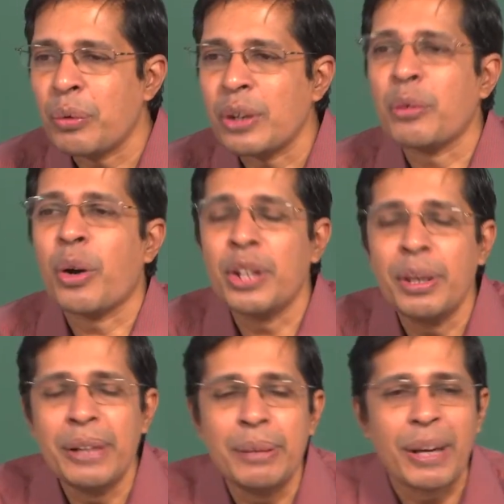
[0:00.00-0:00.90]
what do, what do
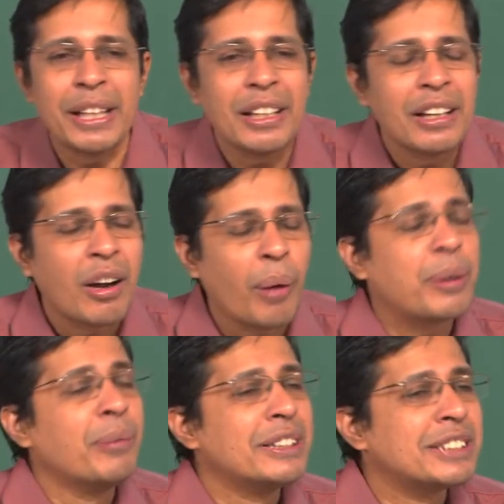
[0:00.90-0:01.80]
you mean by
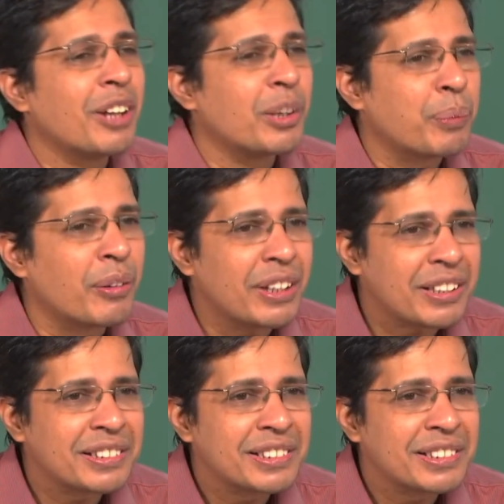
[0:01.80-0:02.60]
optimizing on power?